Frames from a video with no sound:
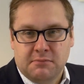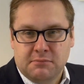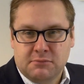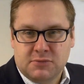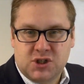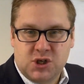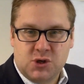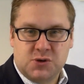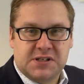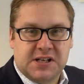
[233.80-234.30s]

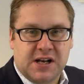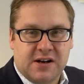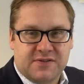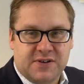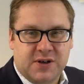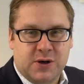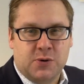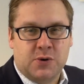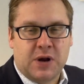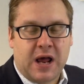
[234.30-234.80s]
Tuesday
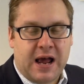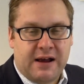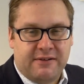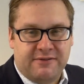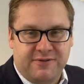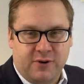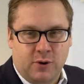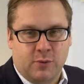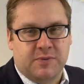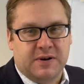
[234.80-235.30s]
afternoon at
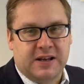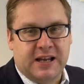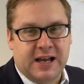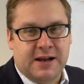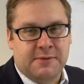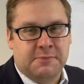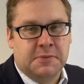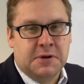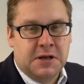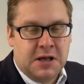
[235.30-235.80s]
4
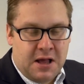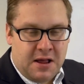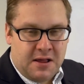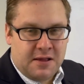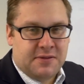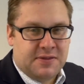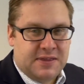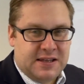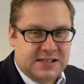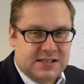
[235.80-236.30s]
p.m.
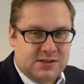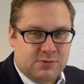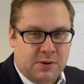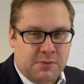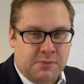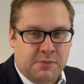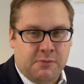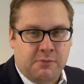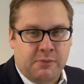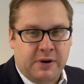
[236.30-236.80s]
This is
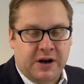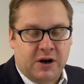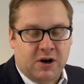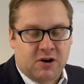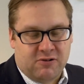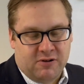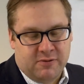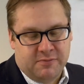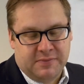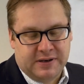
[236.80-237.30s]
when our
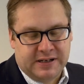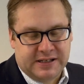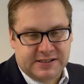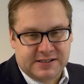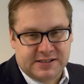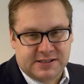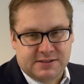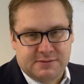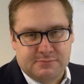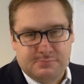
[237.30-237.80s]
group
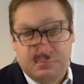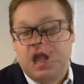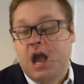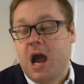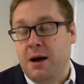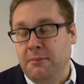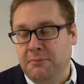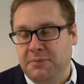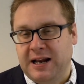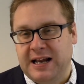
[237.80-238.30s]
meets.
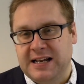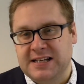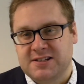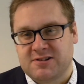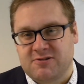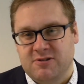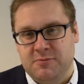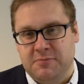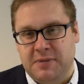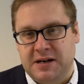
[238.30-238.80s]
Unplanned
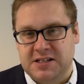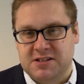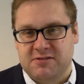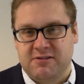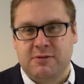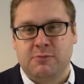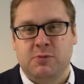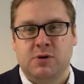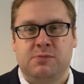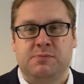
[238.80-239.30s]
group
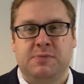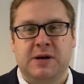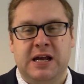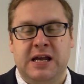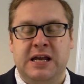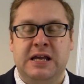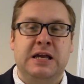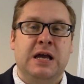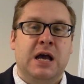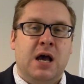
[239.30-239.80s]
mentoring would be,